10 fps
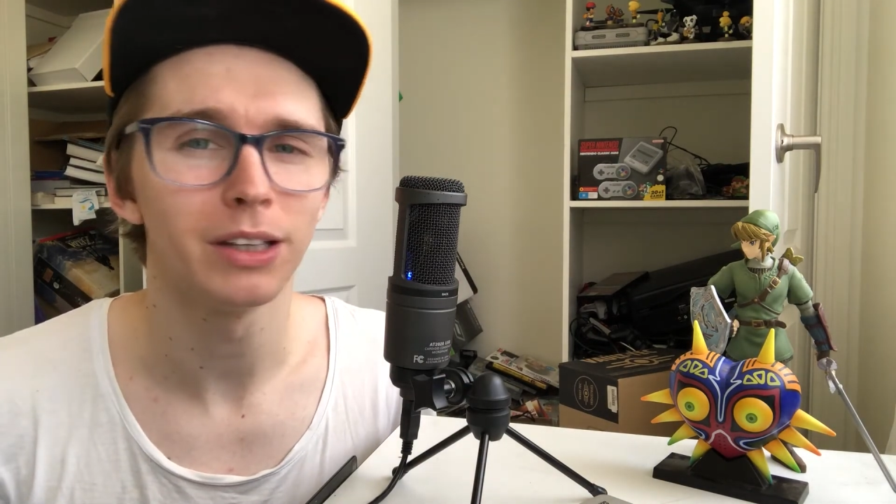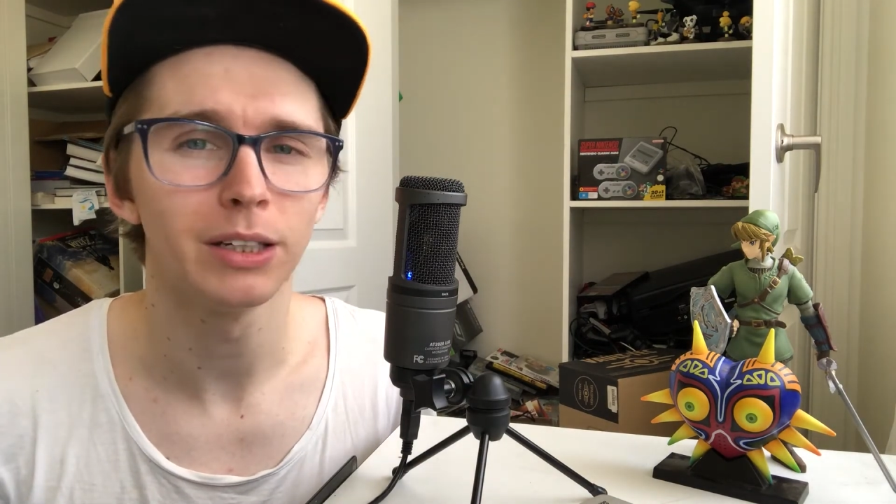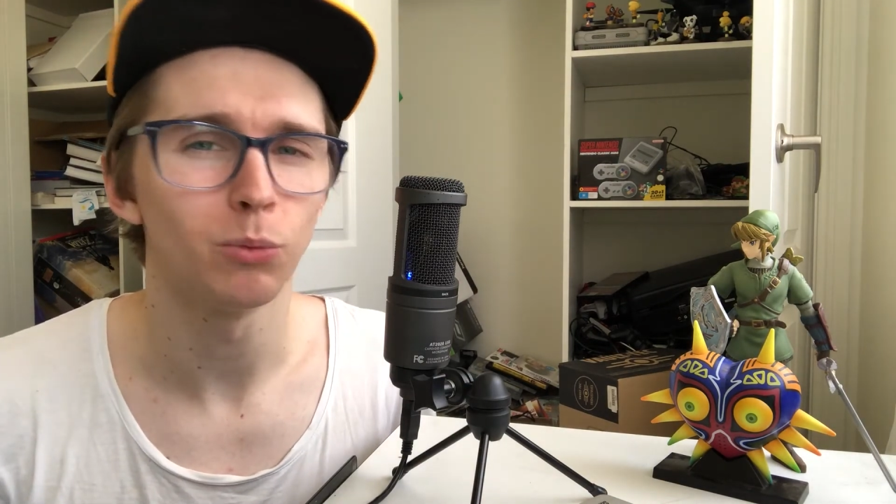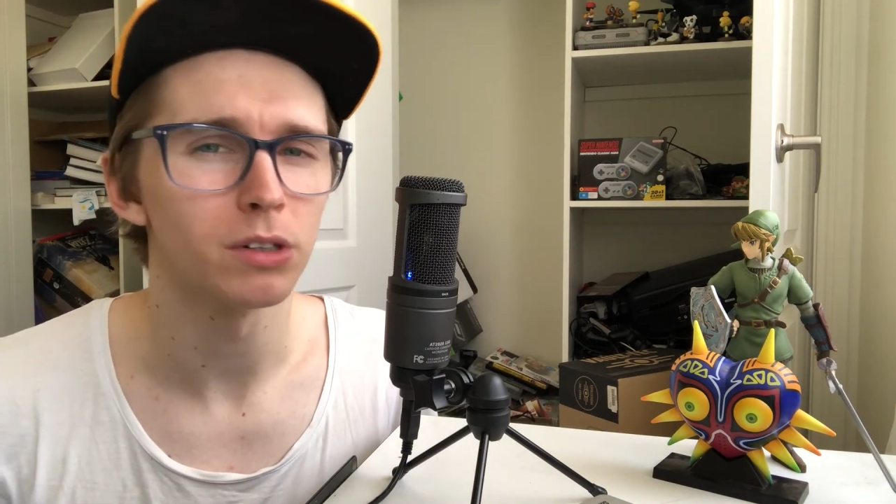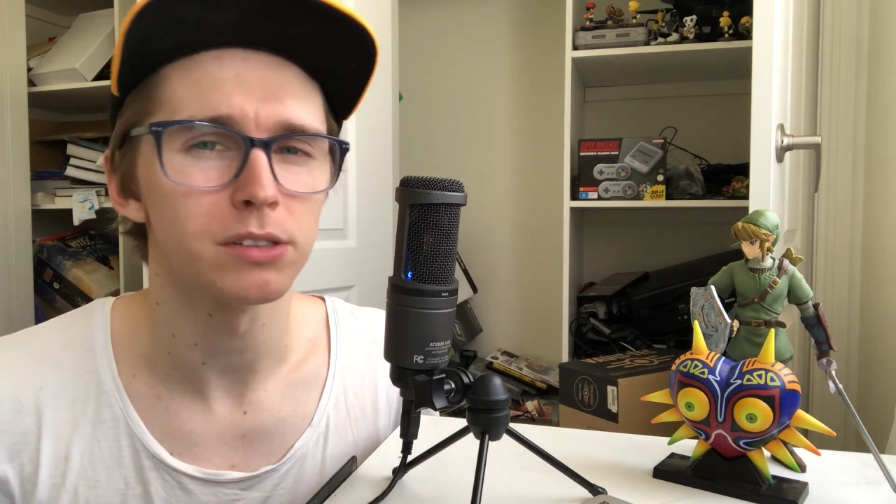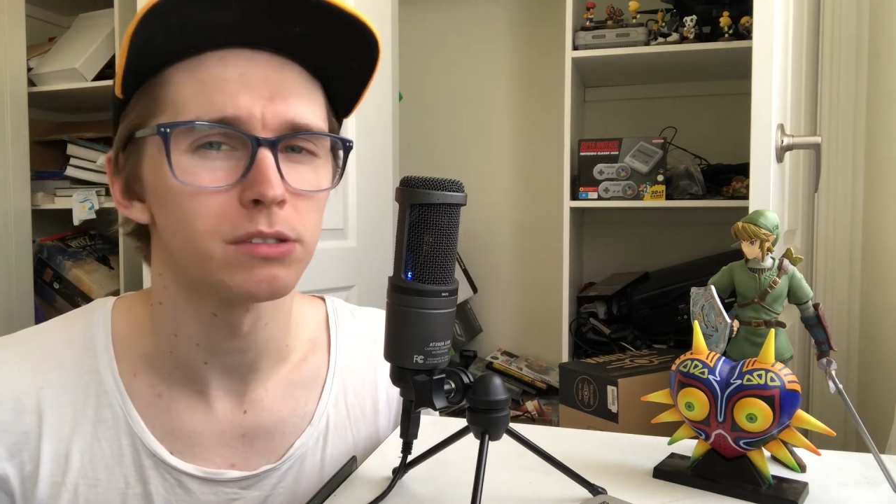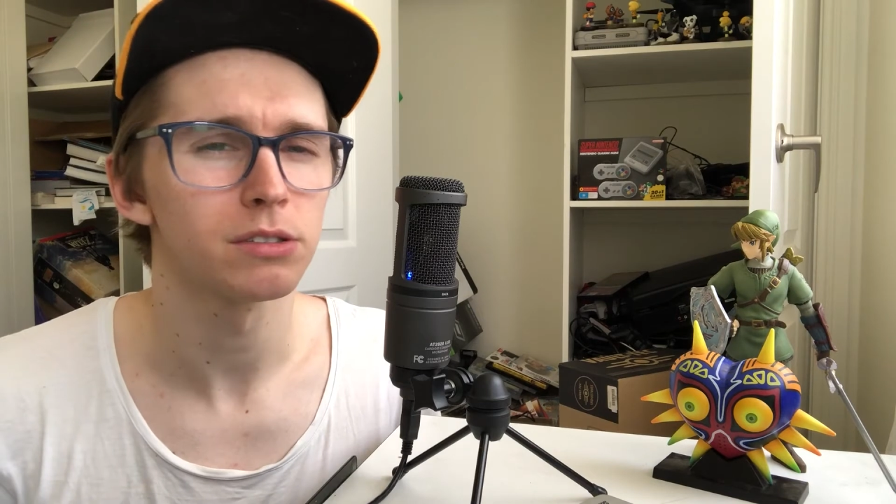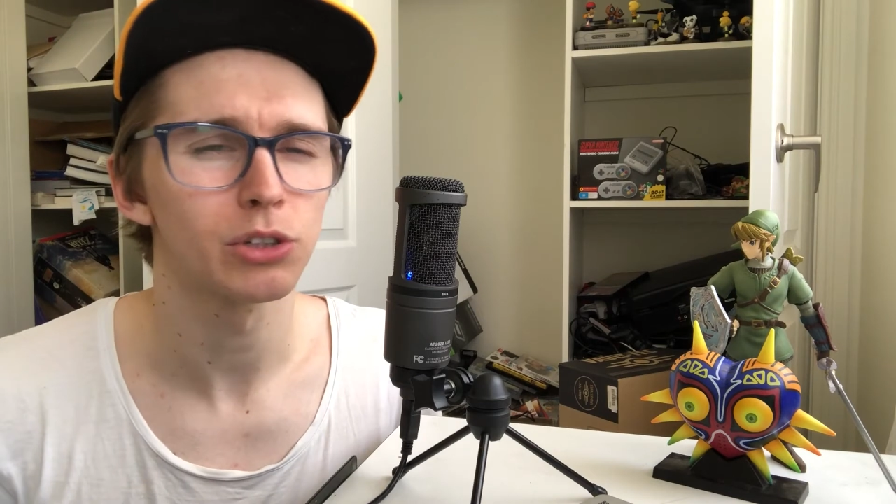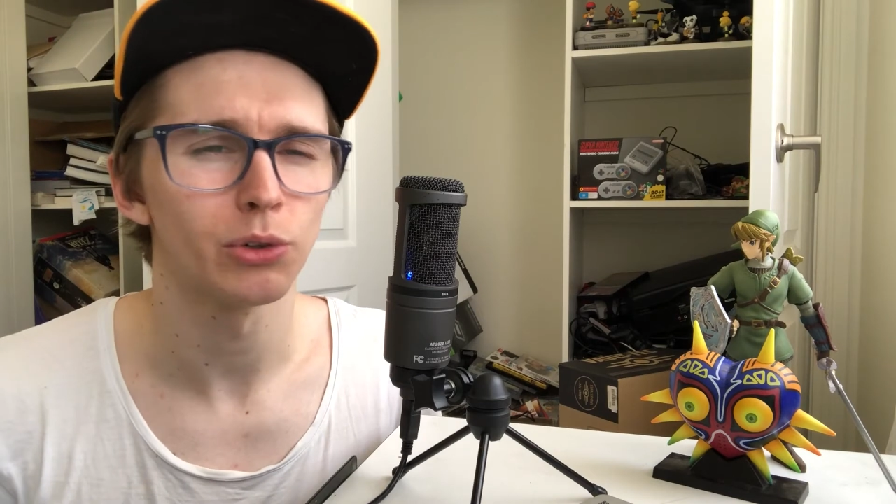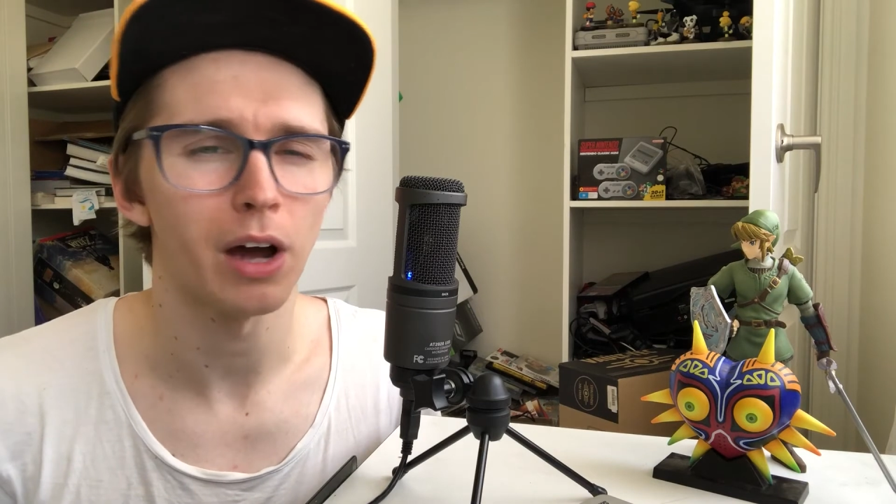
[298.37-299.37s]
it really
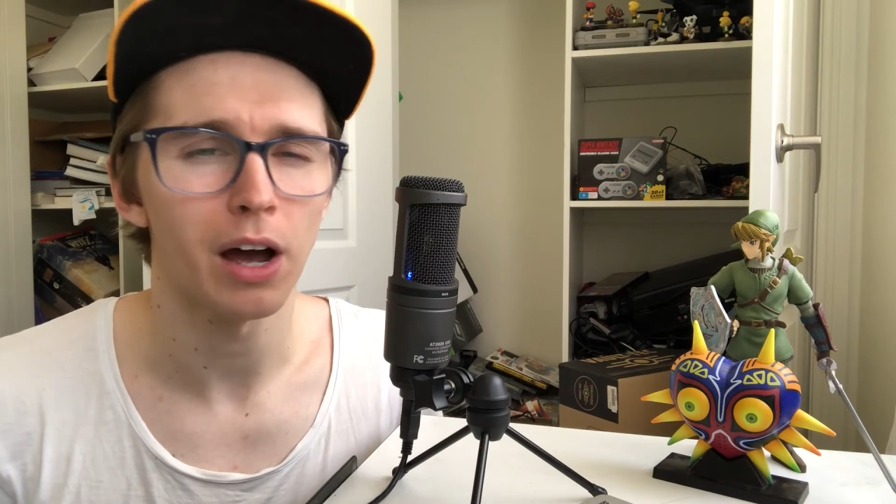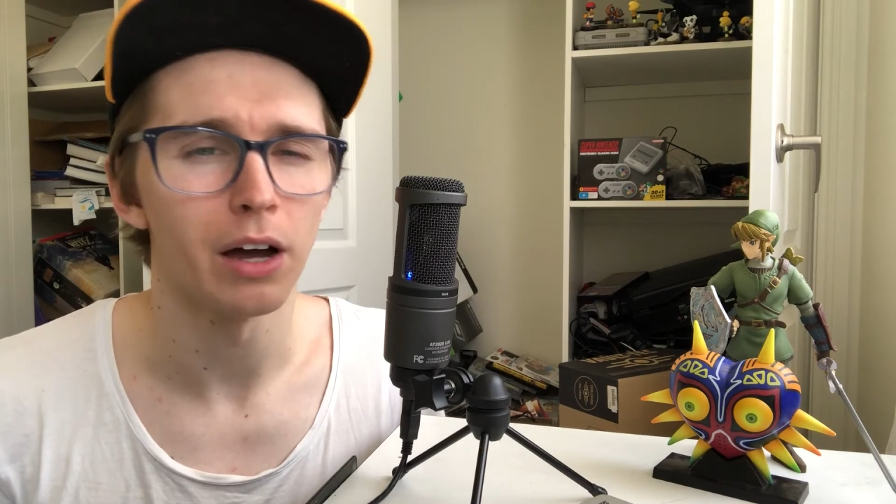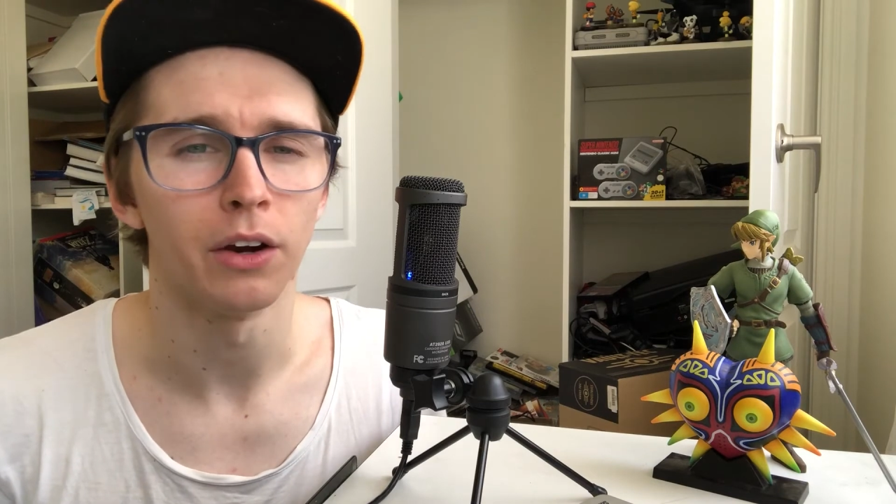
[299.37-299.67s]
wasn't too